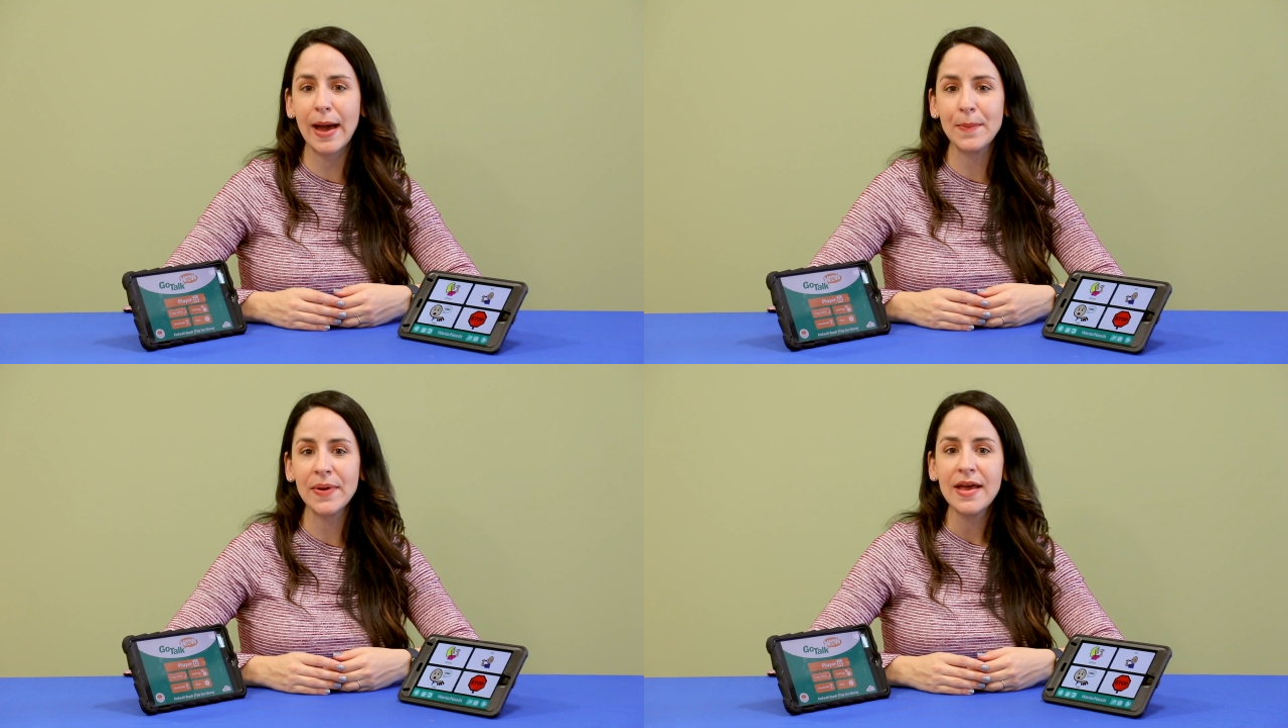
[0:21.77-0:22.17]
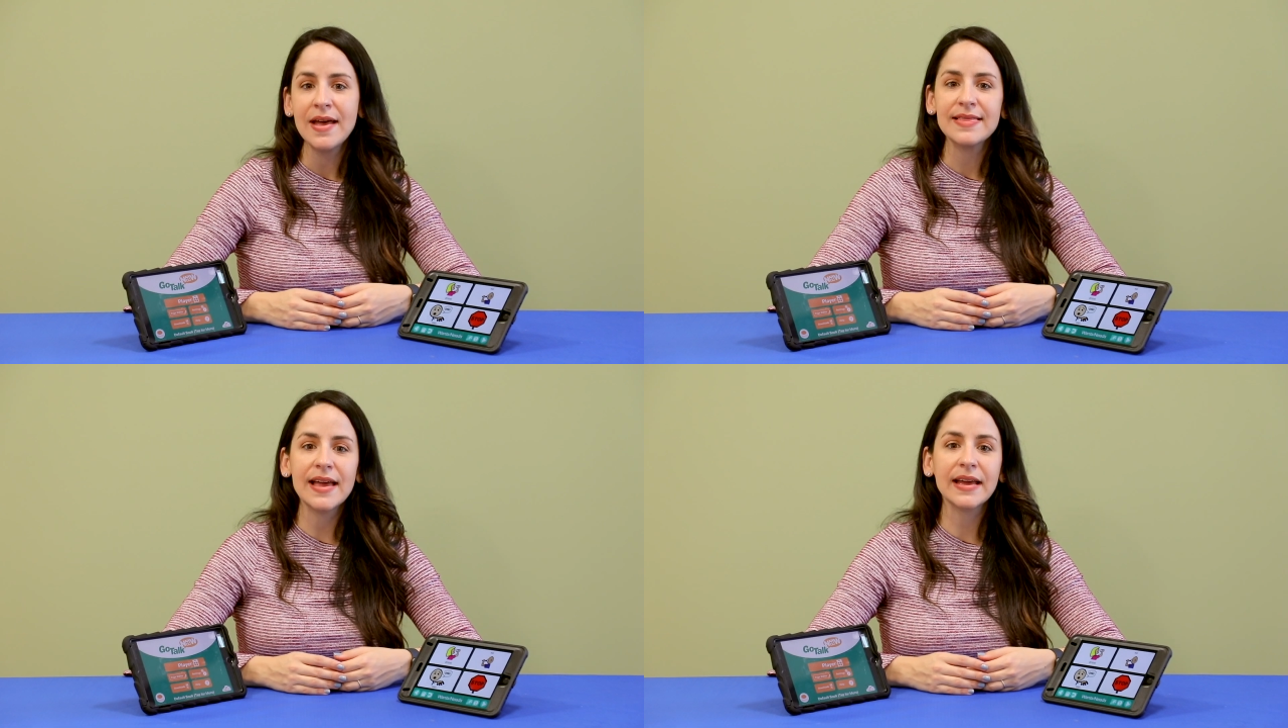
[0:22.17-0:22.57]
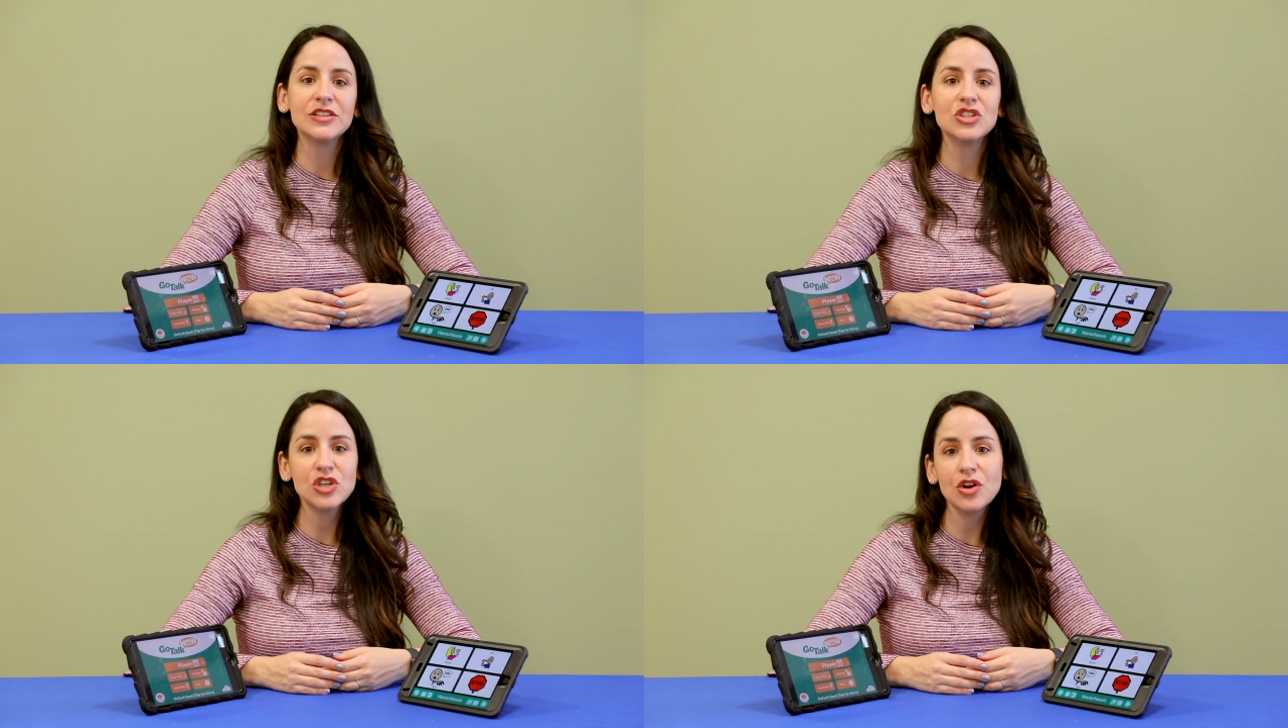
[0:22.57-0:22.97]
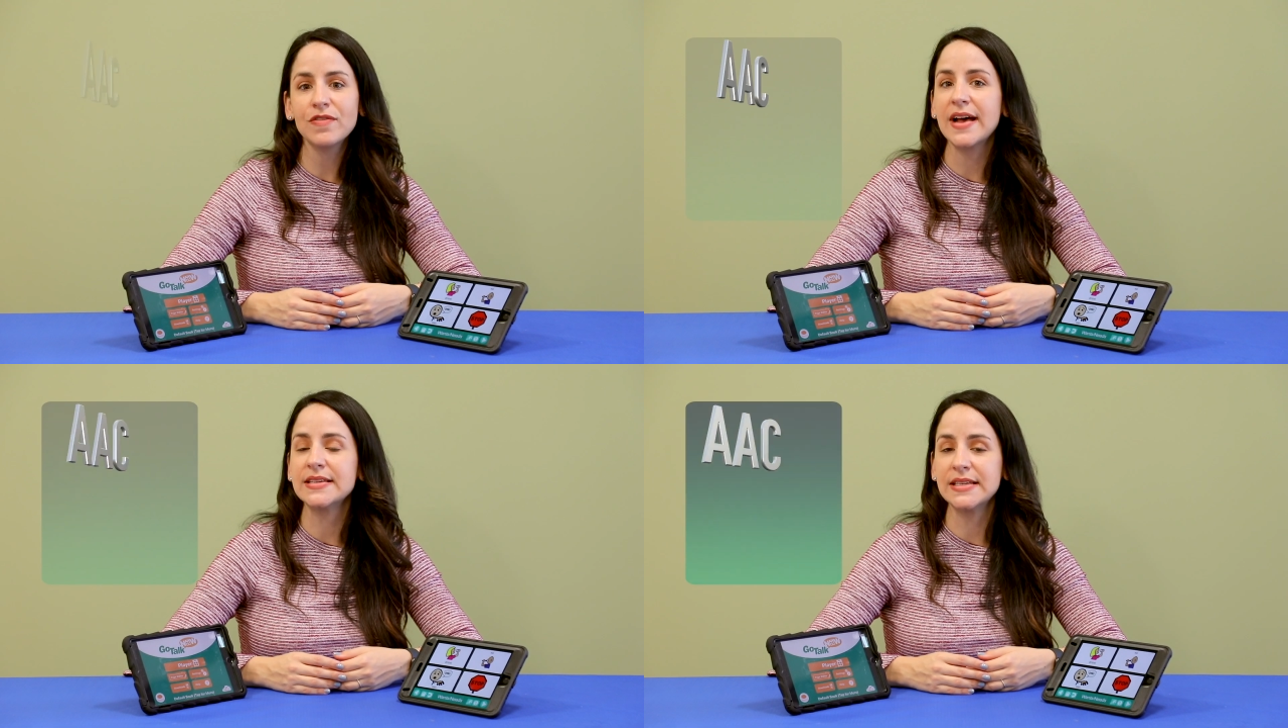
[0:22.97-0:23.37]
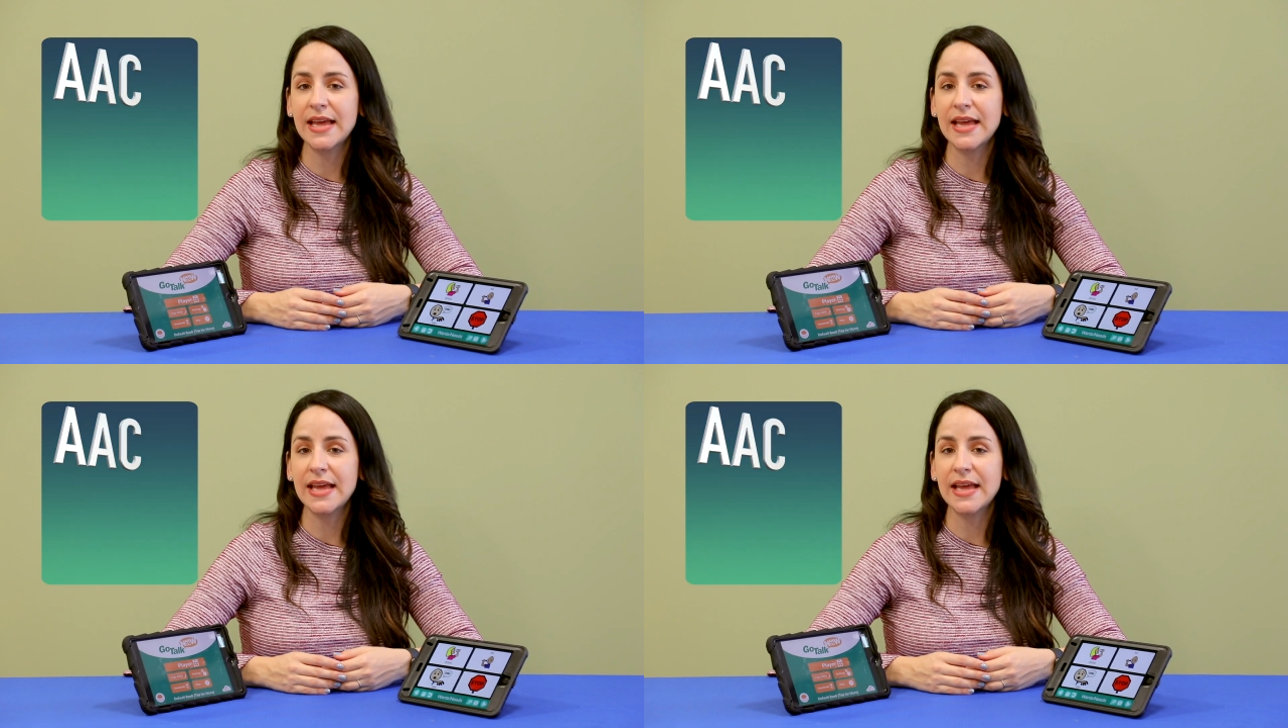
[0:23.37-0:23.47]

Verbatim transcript: app that can serve as an